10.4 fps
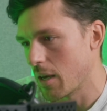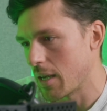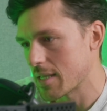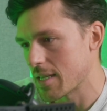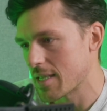
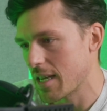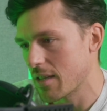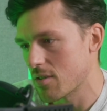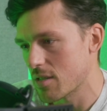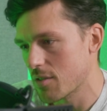as I said,
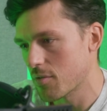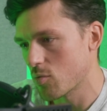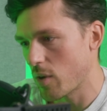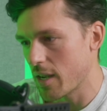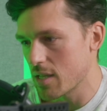there's
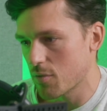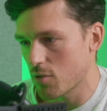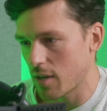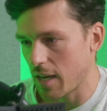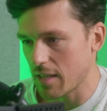different ways of
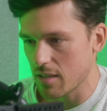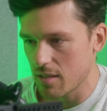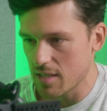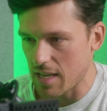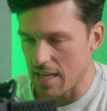connecting
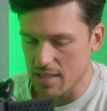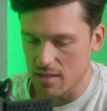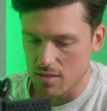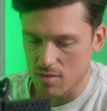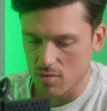these
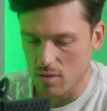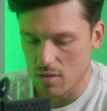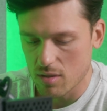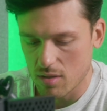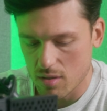assets to
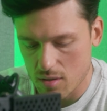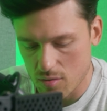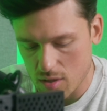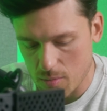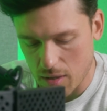
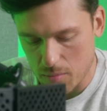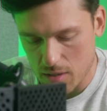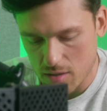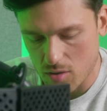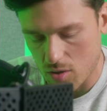the smart
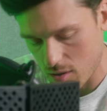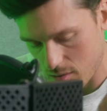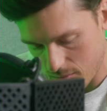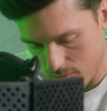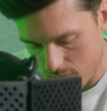meter or
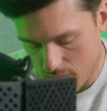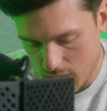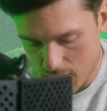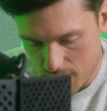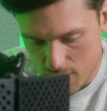the
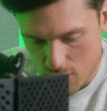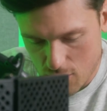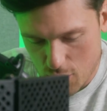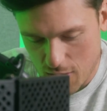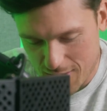
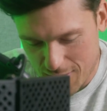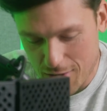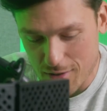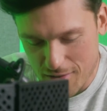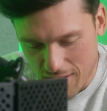
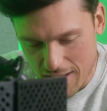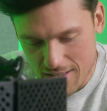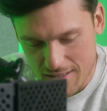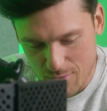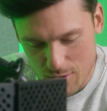steering
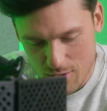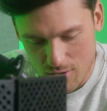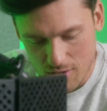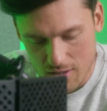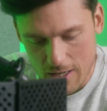device, what it's
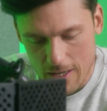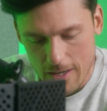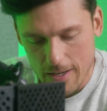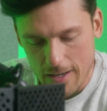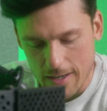called.
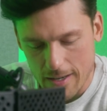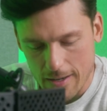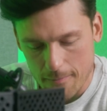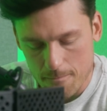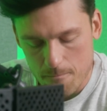
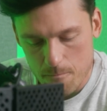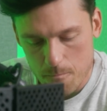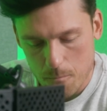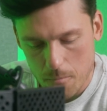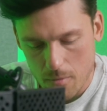But